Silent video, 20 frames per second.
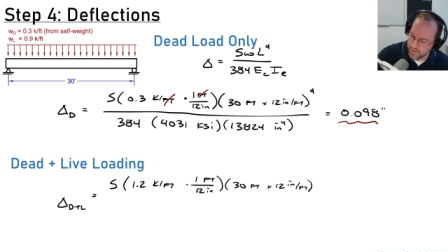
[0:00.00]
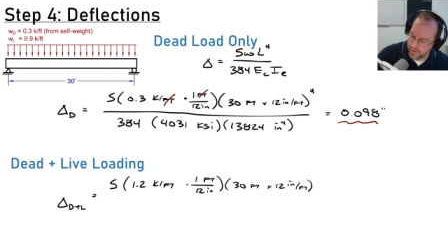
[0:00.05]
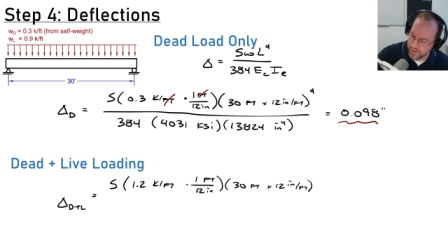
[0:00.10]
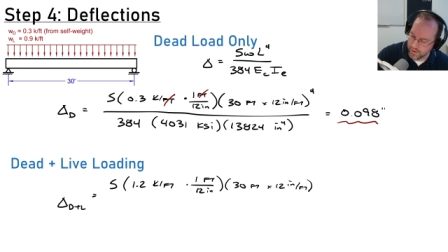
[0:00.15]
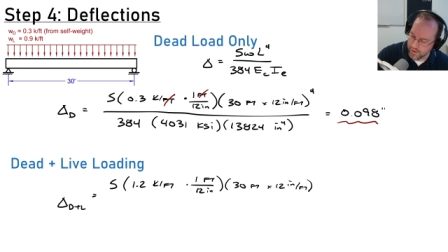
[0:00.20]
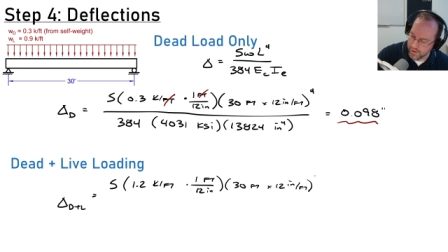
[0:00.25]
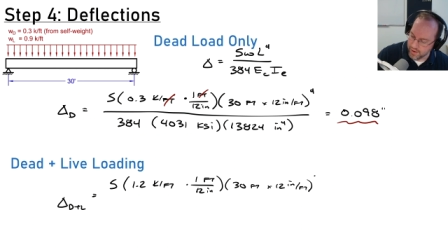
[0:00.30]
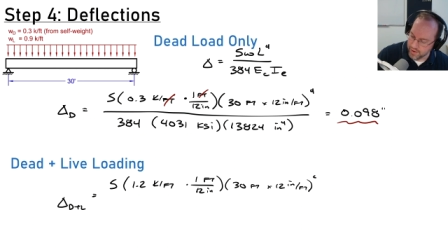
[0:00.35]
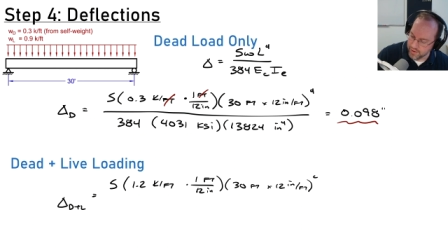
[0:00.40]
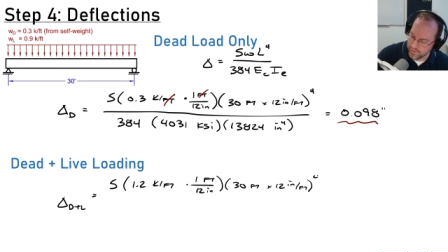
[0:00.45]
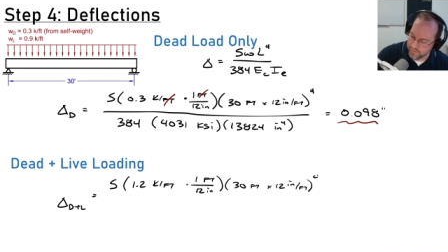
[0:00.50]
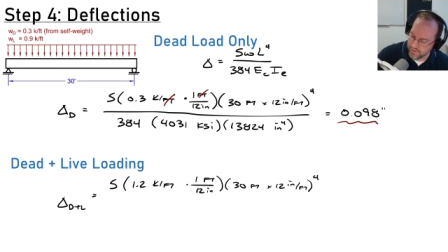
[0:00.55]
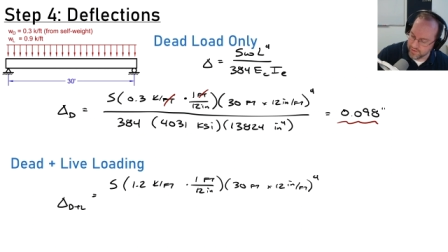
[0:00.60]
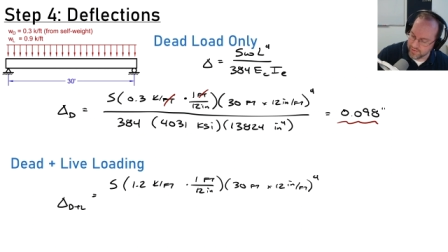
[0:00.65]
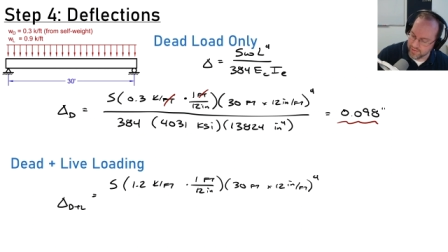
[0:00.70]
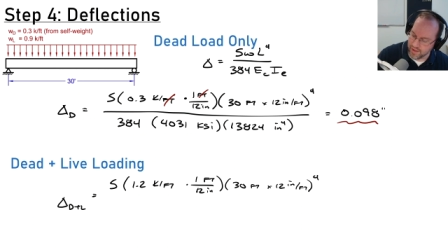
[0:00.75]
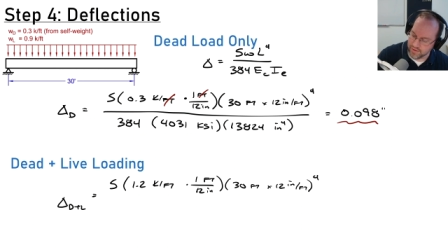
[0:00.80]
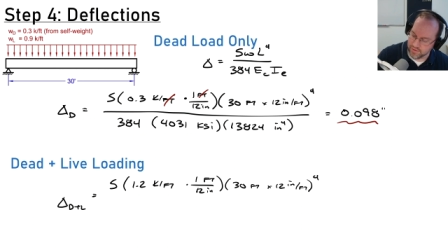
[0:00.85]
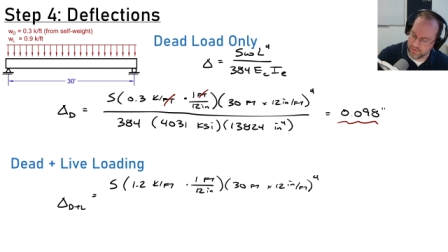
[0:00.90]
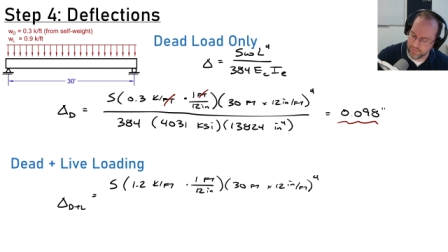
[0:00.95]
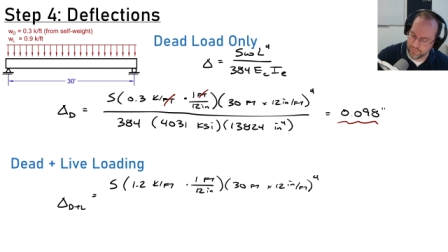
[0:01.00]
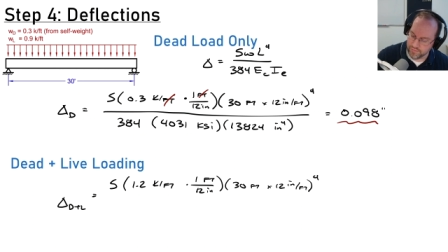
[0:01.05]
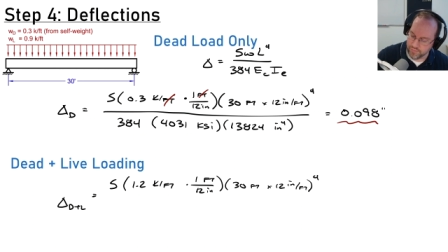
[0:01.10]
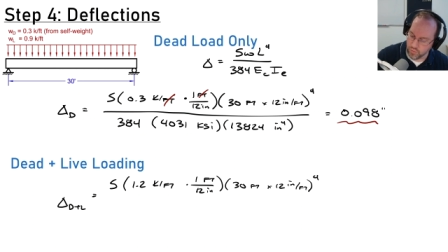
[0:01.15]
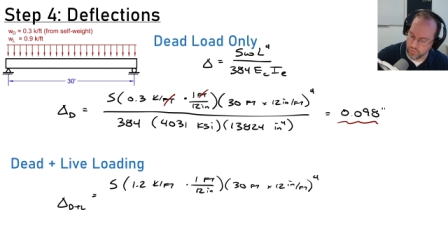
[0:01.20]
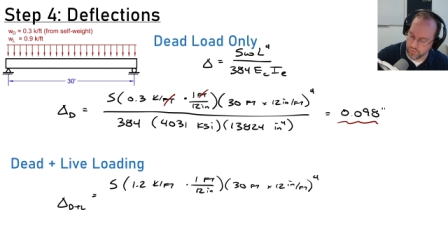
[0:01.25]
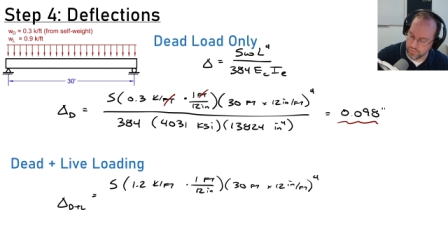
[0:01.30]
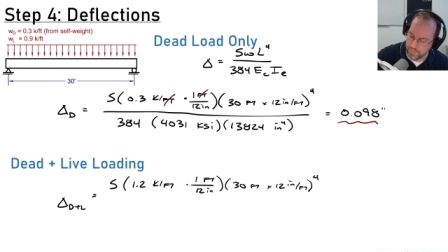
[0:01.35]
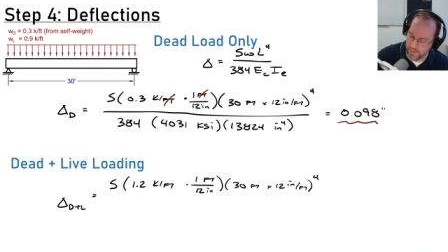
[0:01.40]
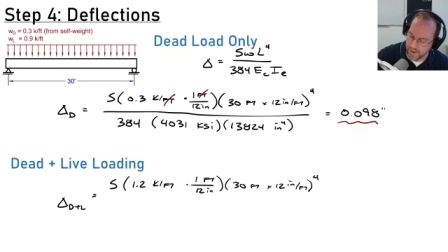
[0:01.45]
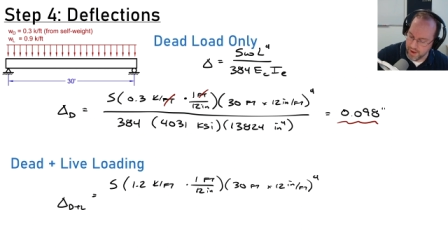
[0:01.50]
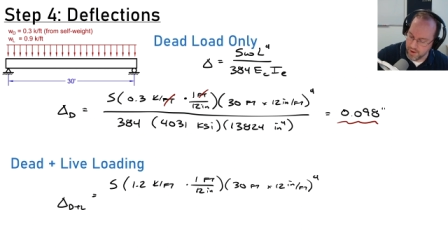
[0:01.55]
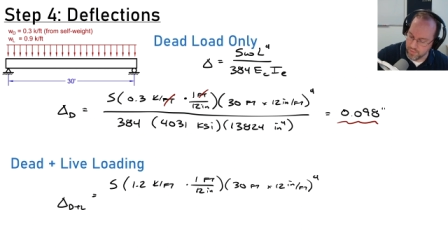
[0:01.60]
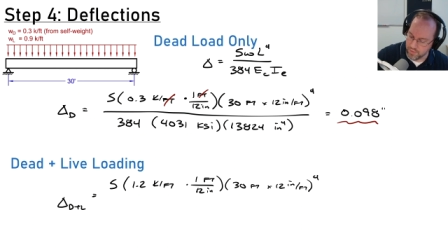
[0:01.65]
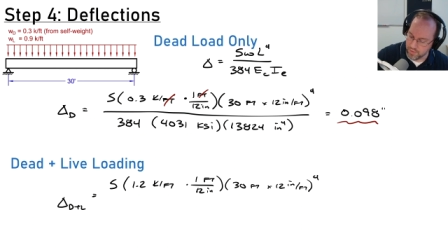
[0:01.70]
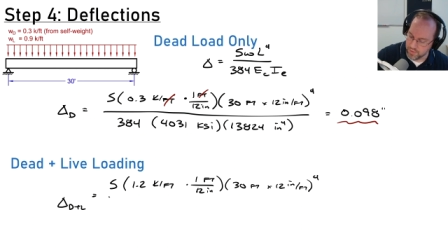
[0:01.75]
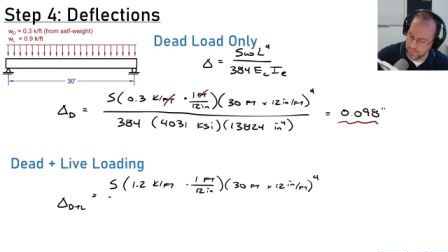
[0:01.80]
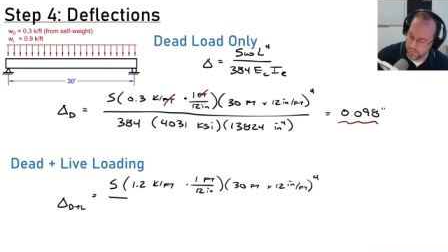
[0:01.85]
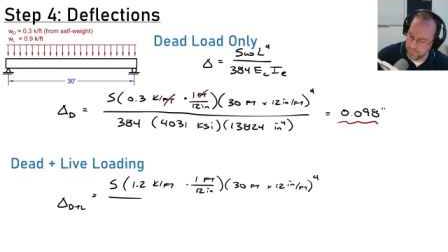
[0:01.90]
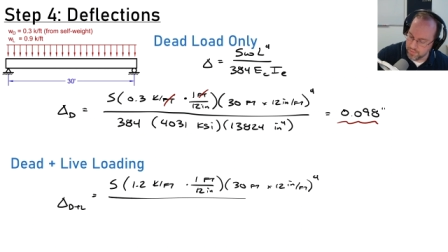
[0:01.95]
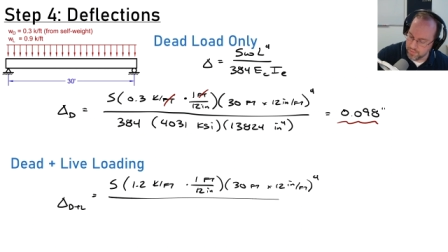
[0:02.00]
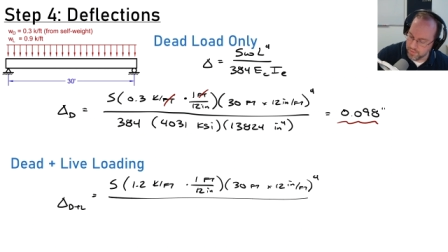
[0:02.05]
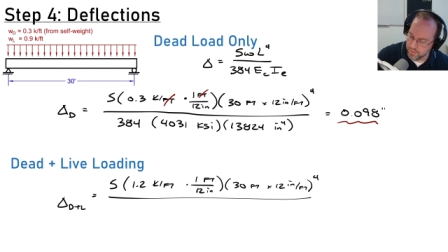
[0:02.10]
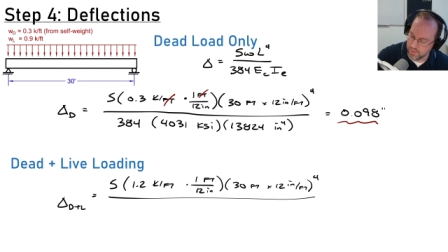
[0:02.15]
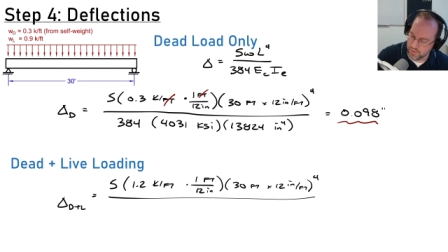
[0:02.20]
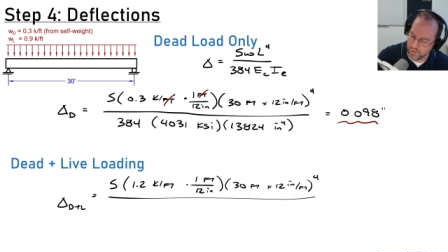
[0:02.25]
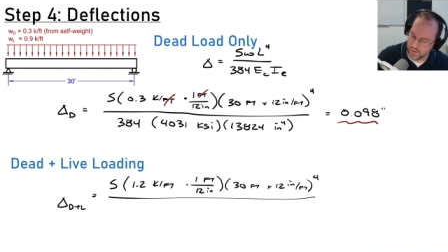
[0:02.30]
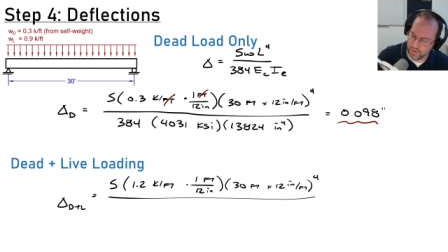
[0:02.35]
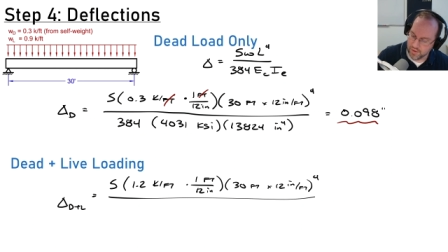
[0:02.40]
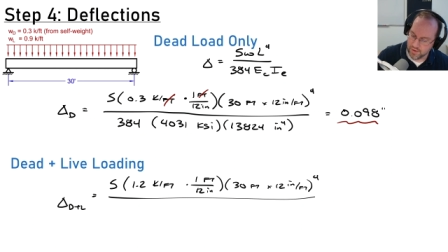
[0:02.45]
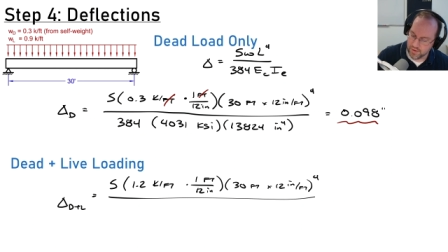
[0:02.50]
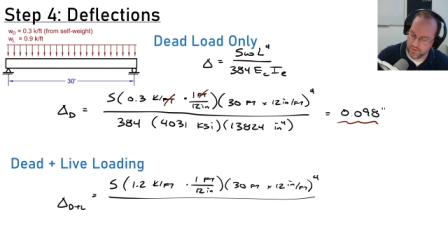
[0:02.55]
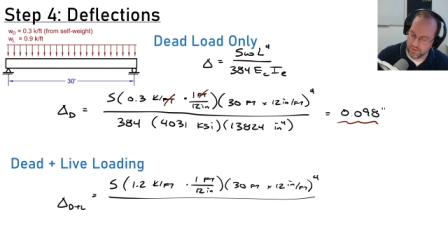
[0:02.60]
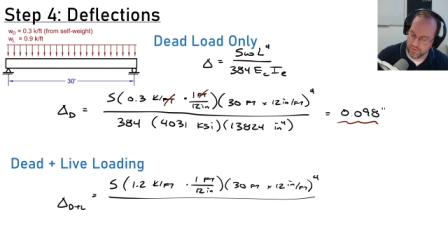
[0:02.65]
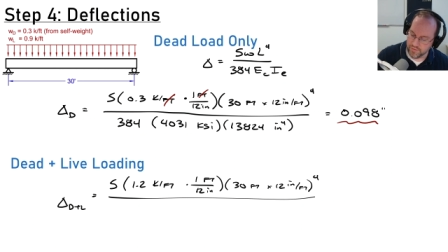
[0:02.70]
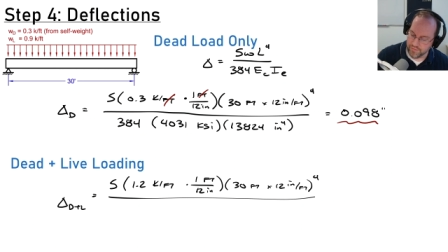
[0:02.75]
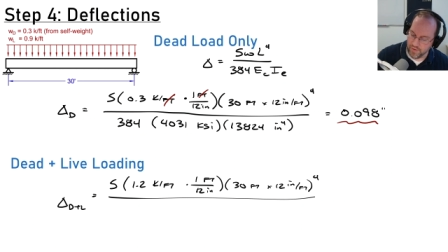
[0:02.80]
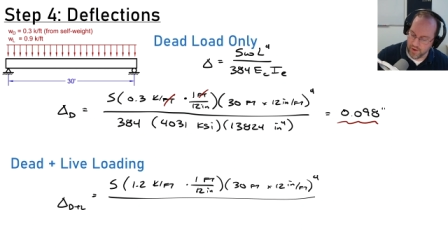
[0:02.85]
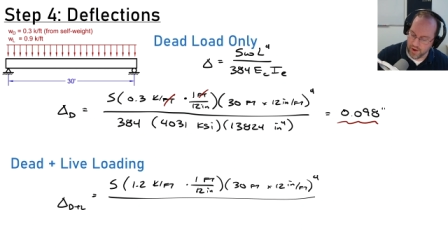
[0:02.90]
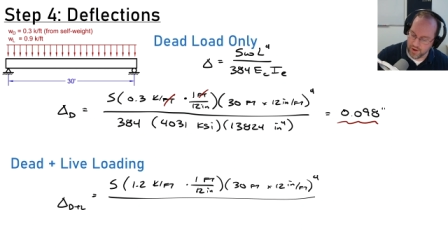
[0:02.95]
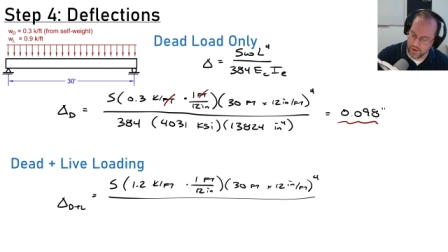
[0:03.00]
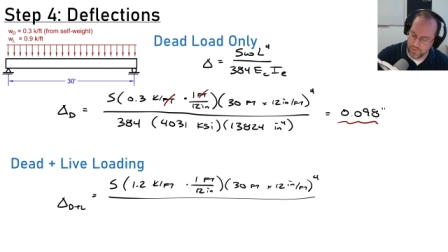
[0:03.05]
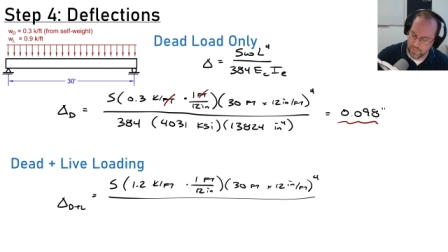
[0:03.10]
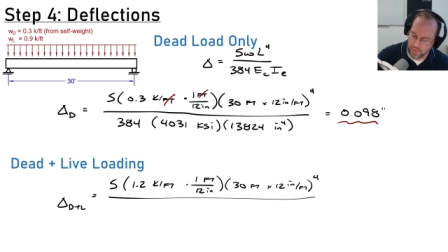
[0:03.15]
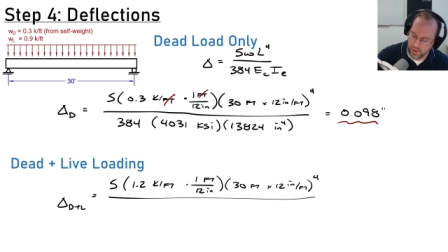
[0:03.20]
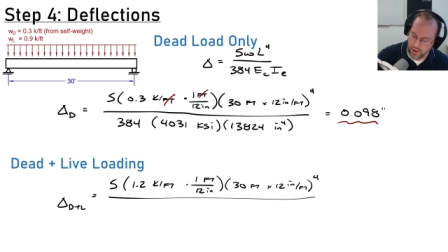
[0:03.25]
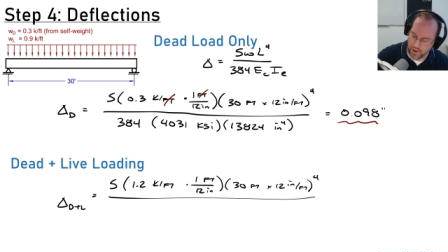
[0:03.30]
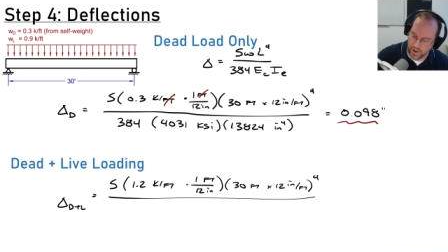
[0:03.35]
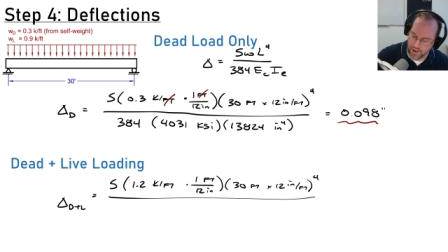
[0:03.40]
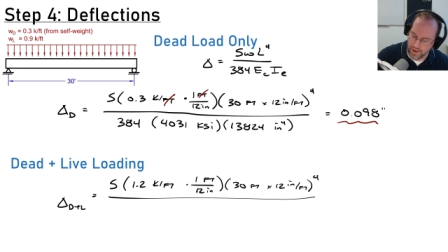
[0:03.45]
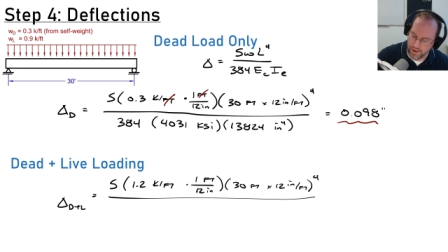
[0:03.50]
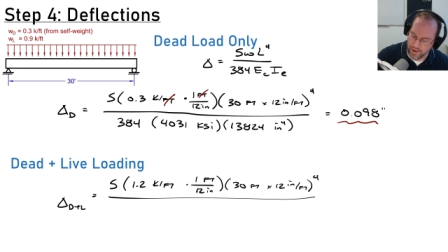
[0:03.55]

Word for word: And take that to the fourth power divided by